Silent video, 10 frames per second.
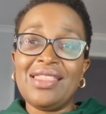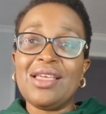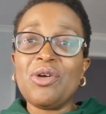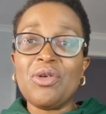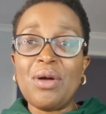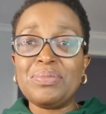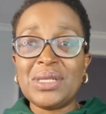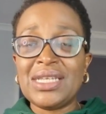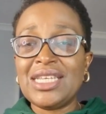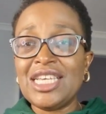at the
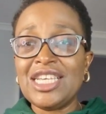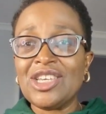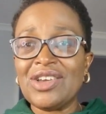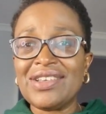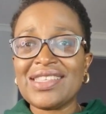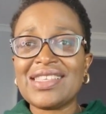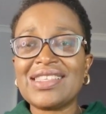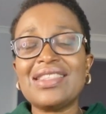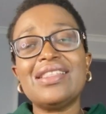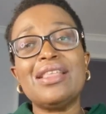cropped
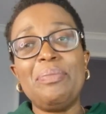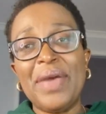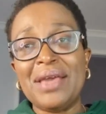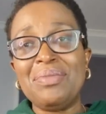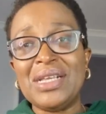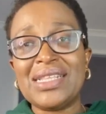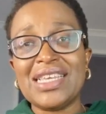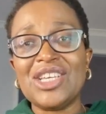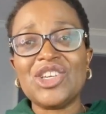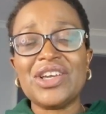t-shirts, the baby
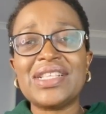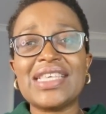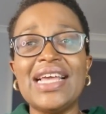t-shirts.